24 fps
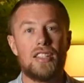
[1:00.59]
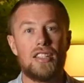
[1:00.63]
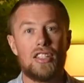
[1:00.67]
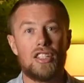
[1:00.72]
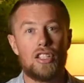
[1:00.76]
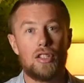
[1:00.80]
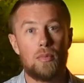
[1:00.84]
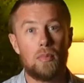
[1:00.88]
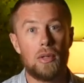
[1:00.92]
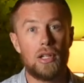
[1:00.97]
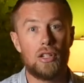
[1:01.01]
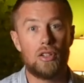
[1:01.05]

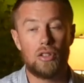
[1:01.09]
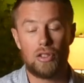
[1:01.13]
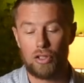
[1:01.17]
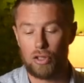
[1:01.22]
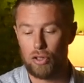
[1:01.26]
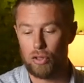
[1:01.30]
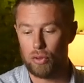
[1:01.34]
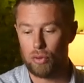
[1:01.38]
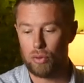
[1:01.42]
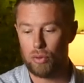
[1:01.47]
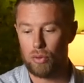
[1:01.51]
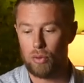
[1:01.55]

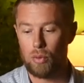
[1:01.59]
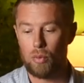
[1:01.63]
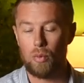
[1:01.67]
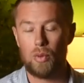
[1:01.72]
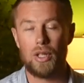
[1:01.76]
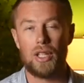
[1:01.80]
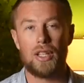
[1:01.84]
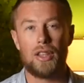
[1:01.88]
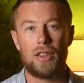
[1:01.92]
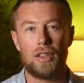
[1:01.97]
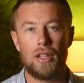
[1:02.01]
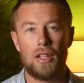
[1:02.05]
spiritual
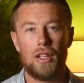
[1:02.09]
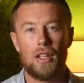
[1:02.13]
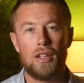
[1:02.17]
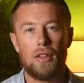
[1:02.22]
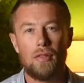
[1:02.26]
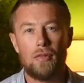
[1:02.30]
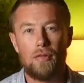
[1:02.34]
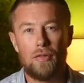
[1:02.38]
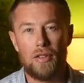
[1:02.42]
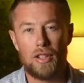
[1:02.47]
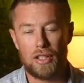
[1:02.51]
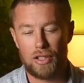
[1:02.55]
with
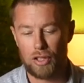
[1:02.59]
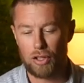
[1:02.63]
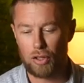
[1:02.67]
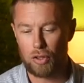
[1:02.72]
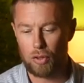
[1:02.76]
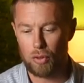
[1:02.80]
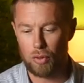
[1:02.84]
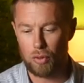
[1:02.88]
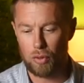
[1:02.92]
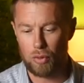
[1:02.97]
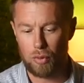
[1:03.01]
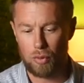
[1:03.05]

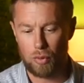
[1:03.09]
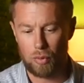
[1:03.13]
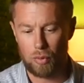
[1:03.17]
physical